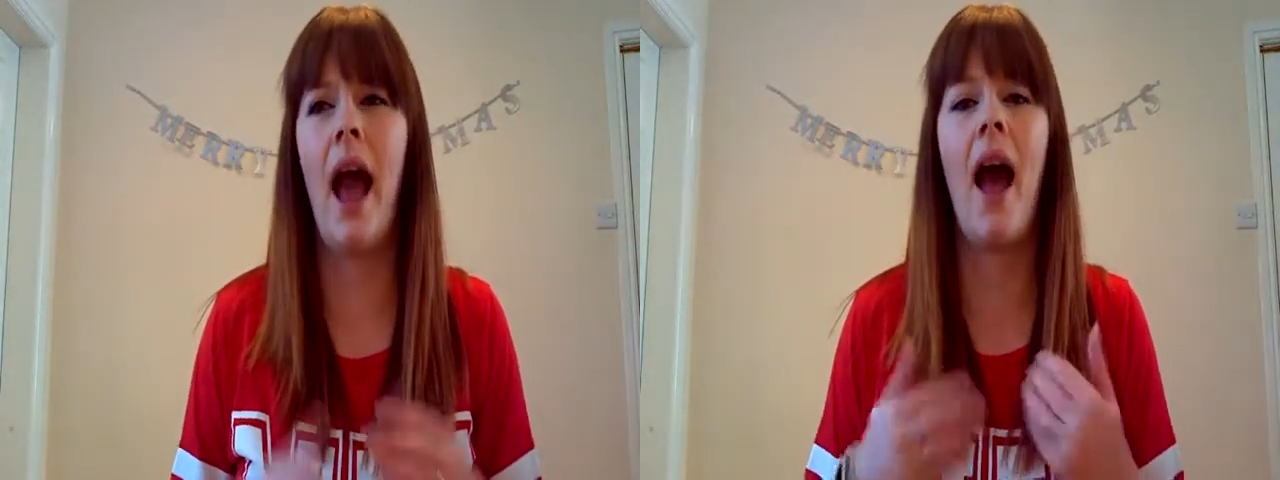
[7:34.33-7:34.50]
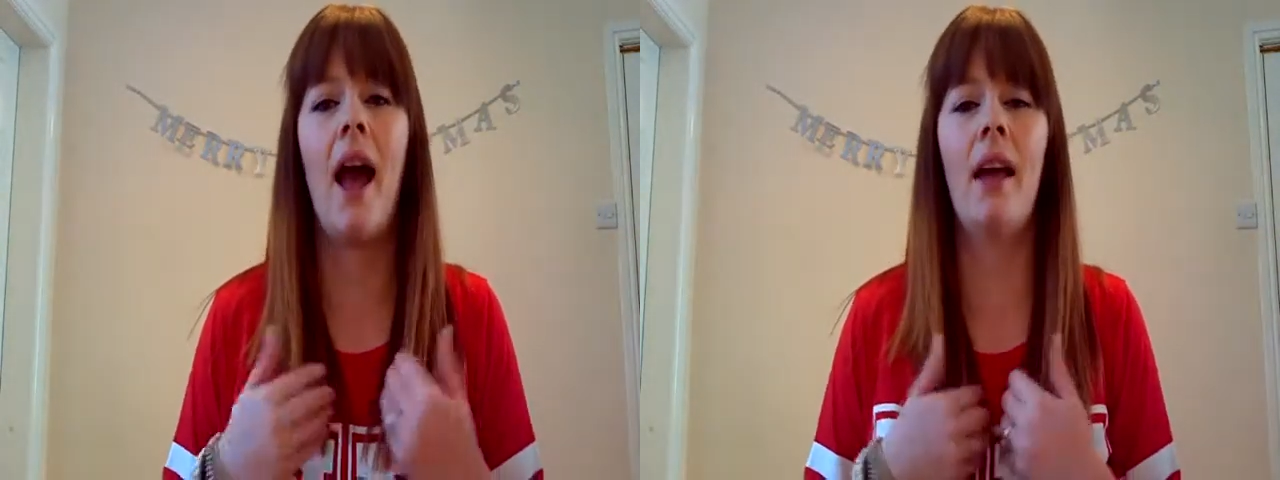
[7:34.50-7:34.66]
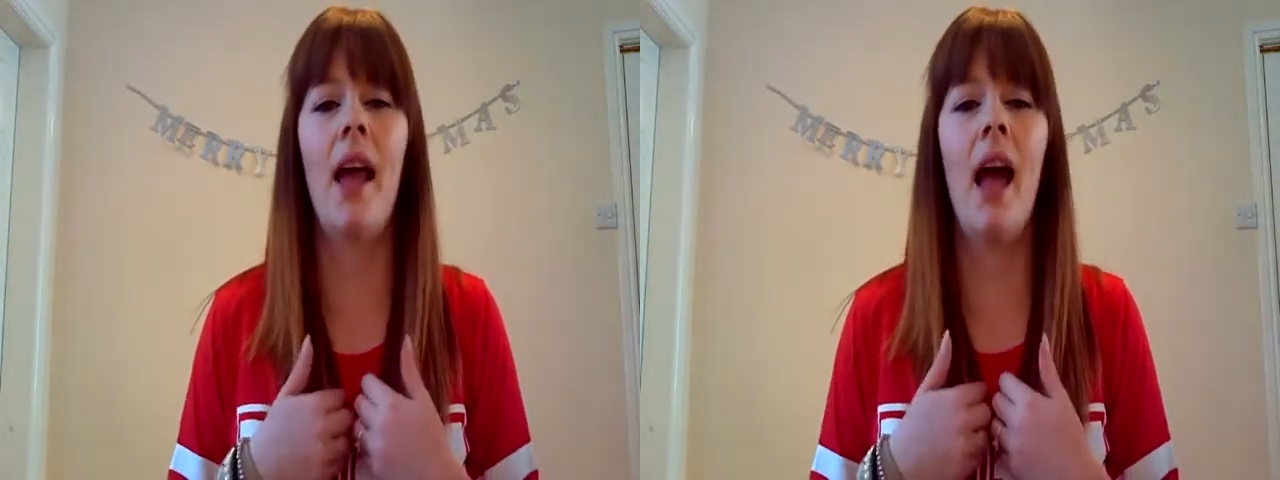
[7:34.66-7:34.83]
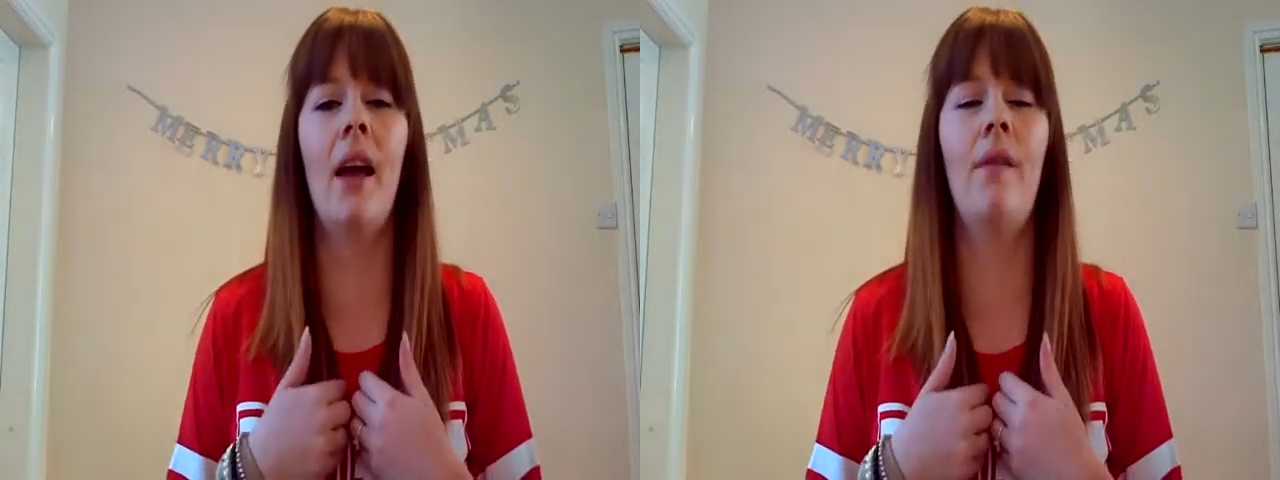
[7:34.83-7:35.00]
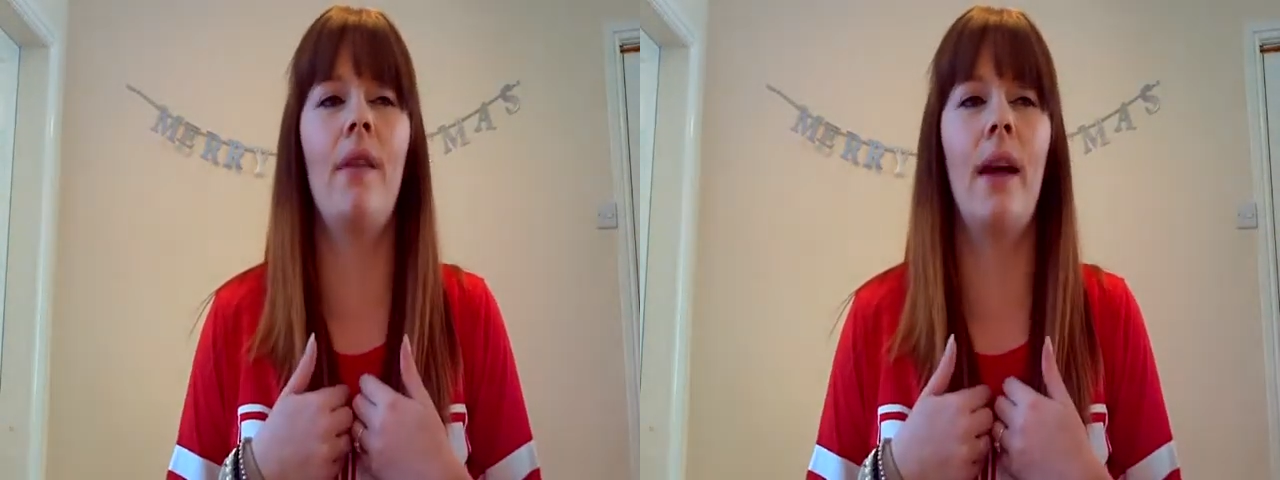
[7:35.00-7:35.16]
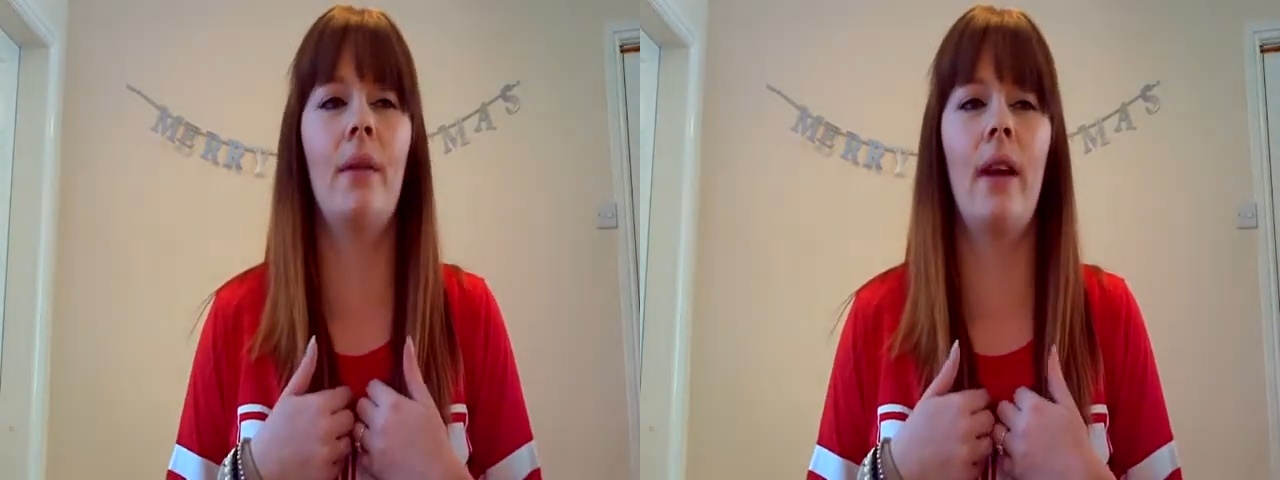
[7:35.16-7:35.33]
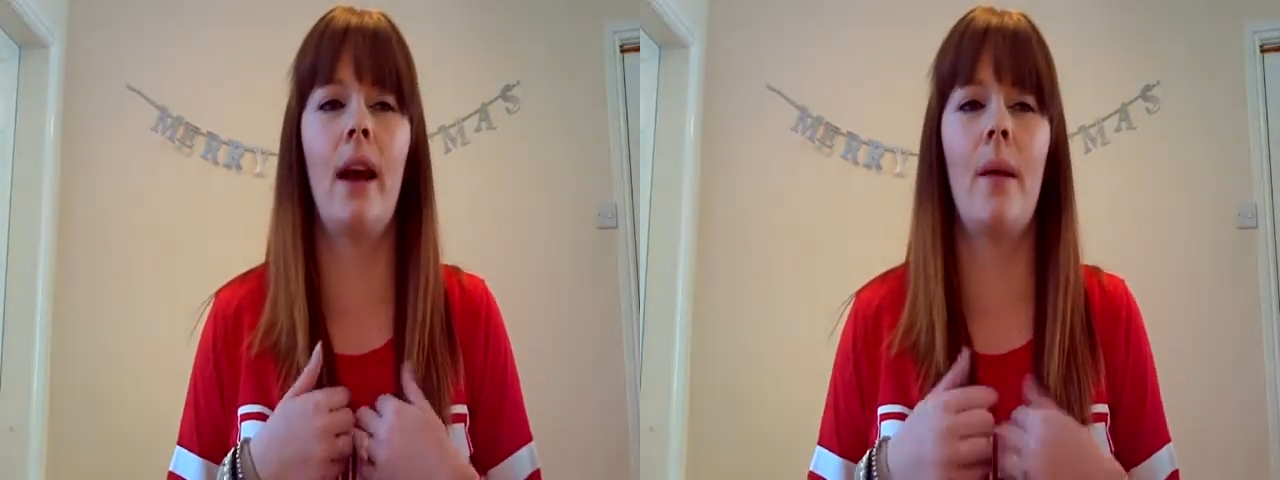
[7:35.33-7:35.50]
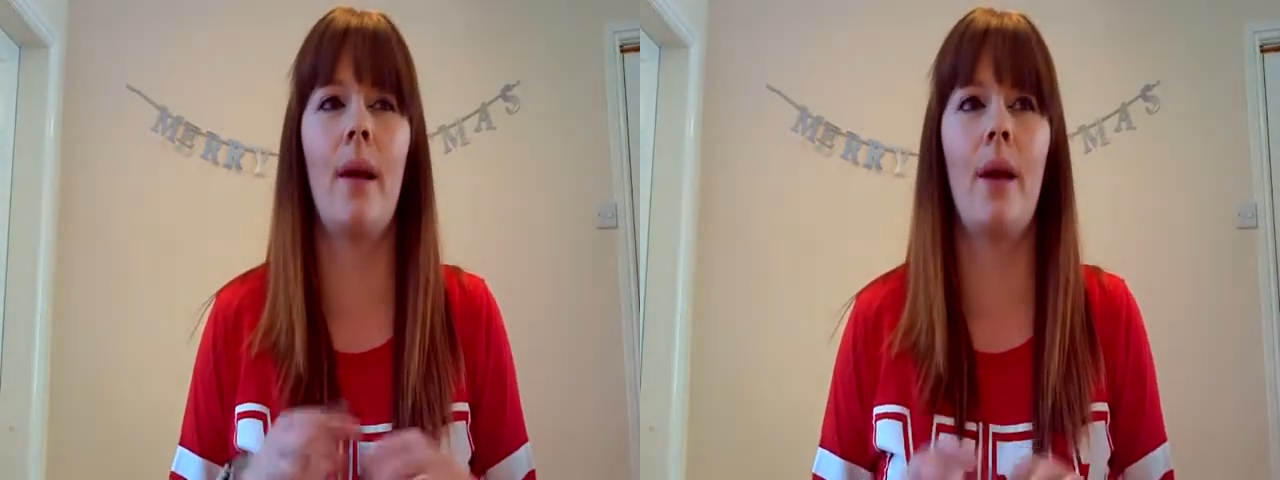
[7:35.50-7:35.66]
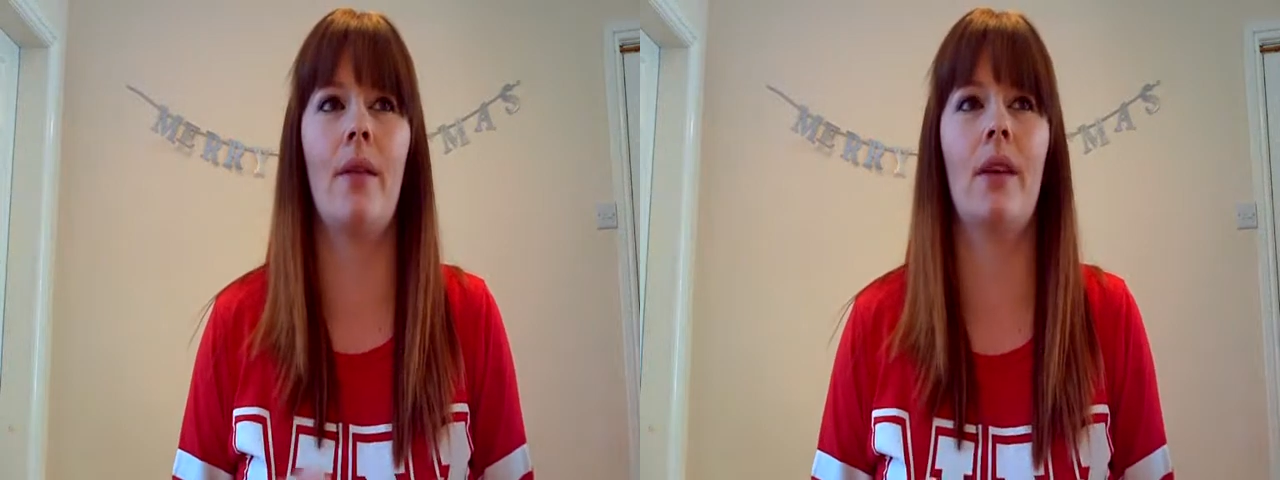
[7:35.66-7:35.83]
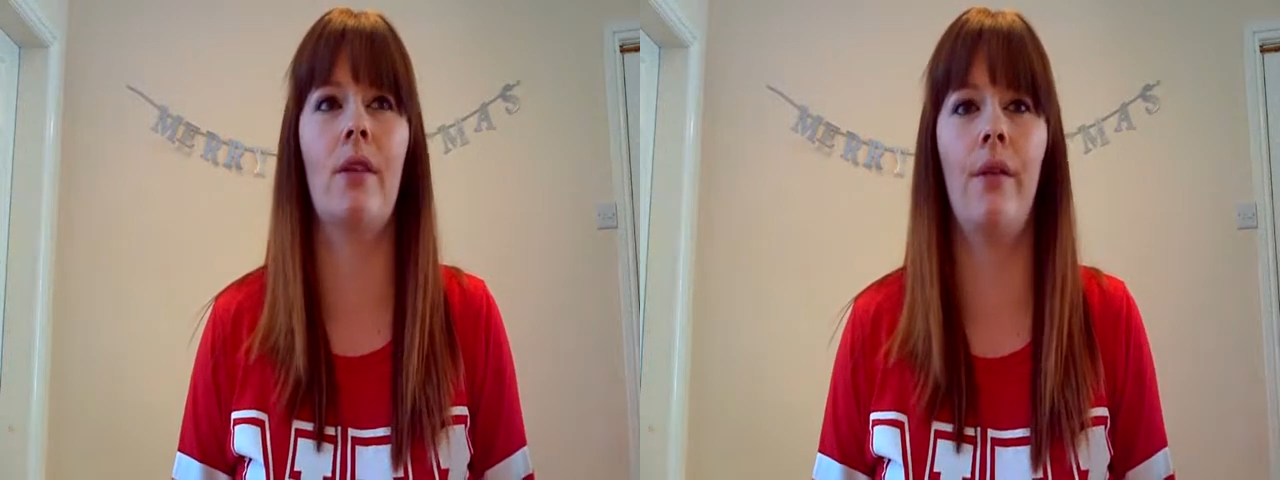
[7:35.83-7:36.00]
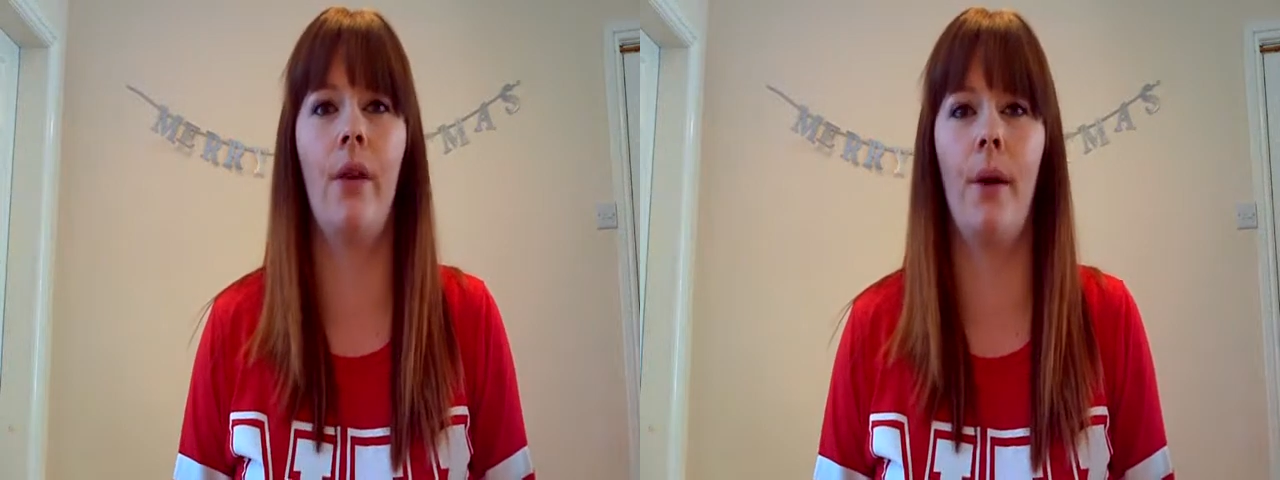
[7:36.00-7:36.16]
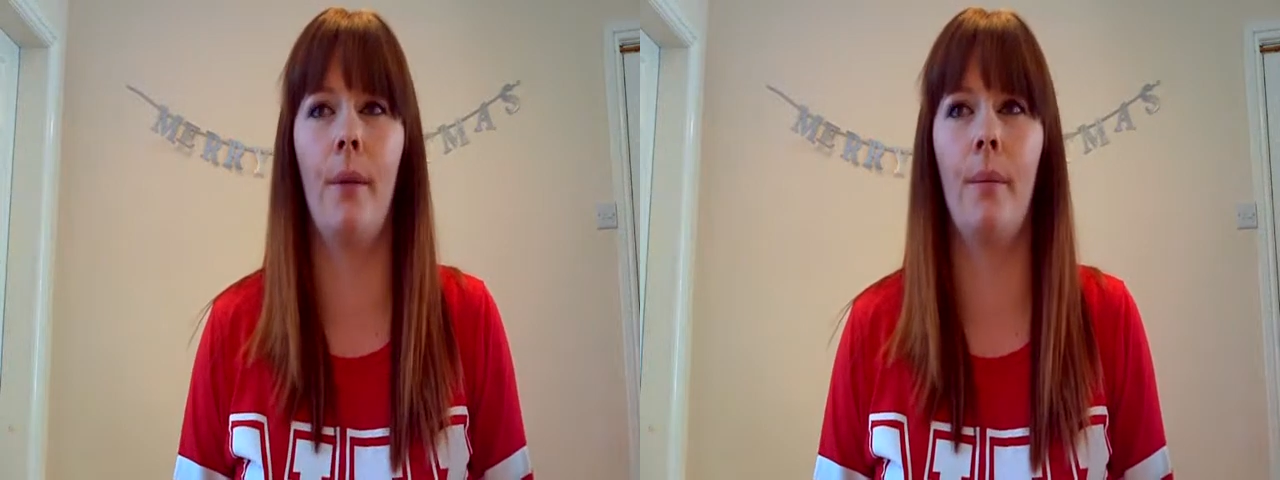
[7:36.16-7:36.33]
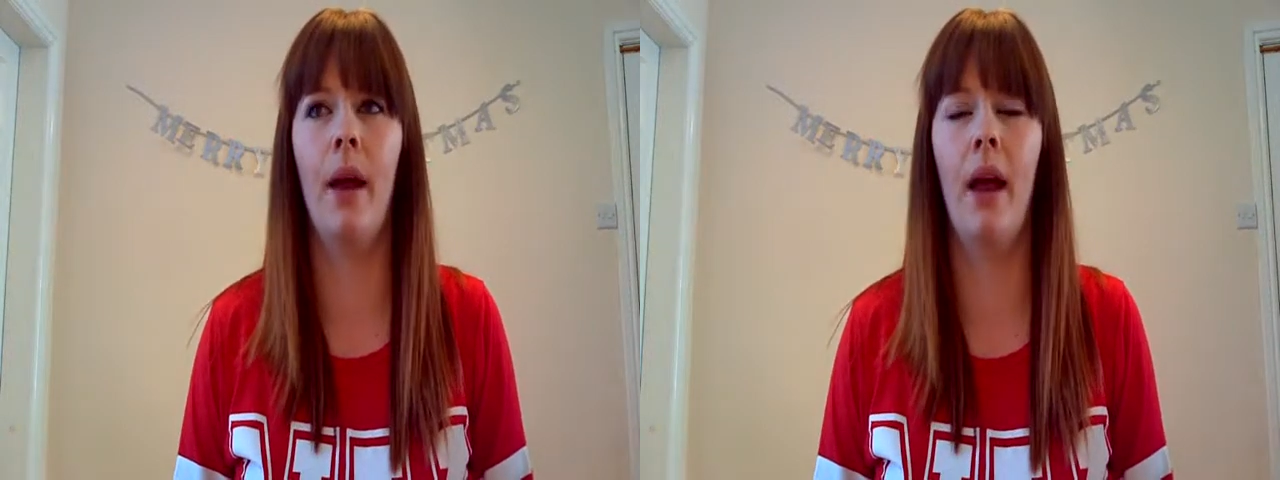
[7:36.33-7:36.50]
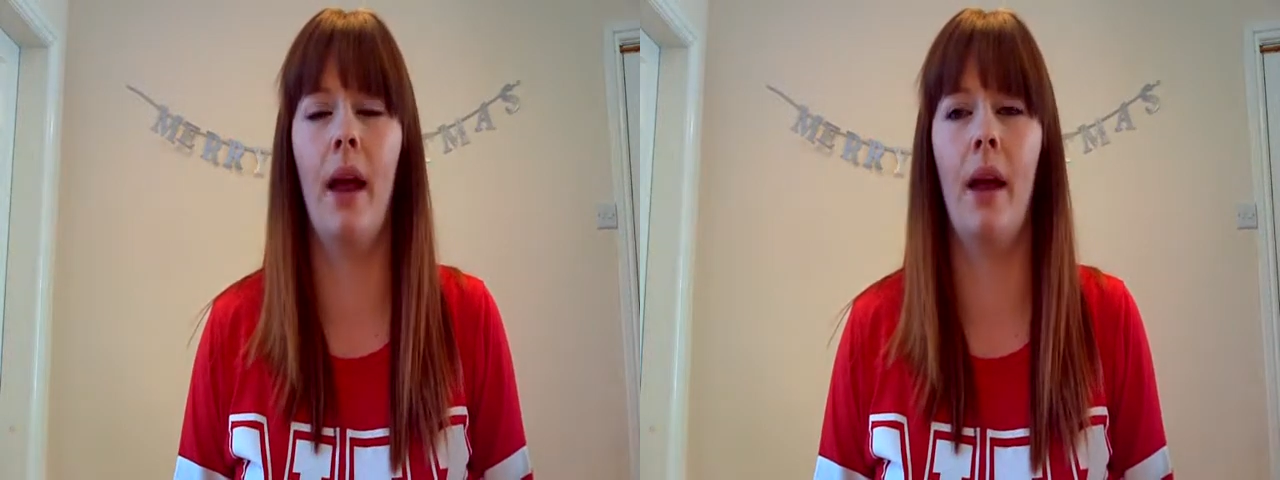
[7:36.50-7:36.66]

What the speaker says: I found out about this from